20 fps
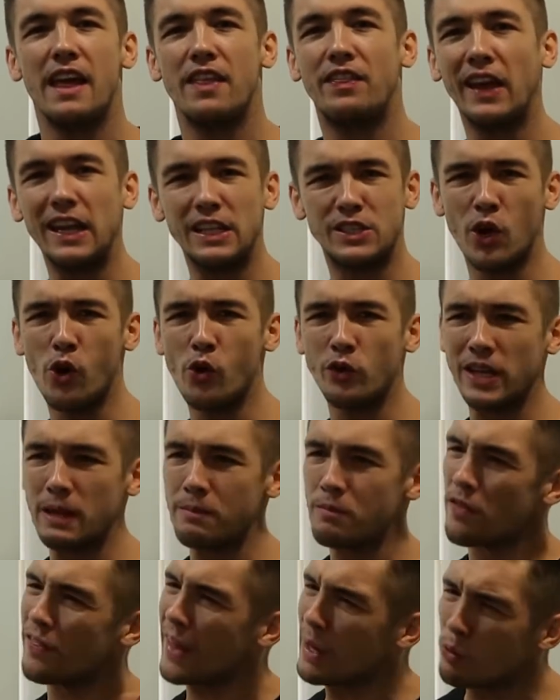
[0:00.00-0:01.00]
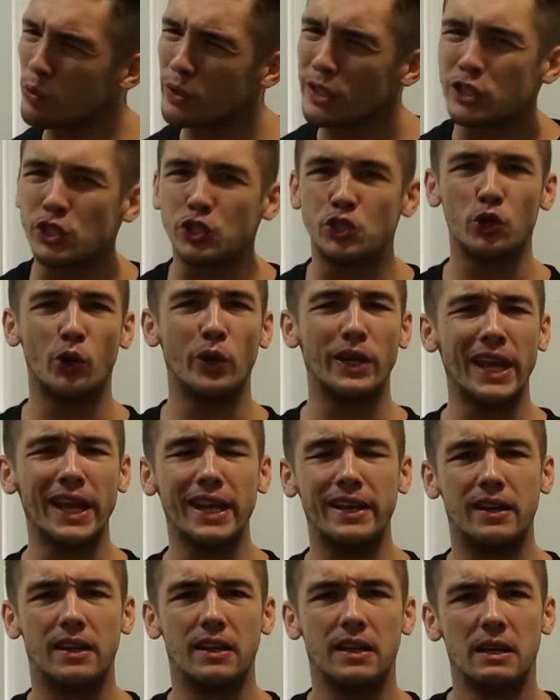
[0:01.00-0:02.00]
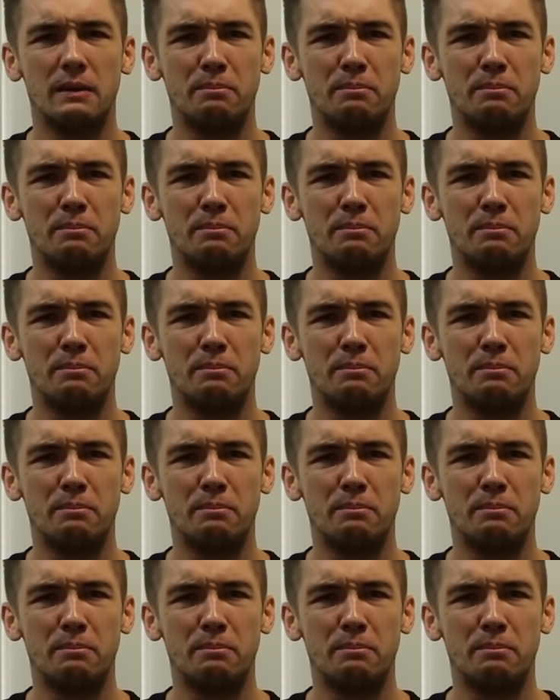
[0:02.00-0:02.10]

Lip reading: They told him that they wanted to join in,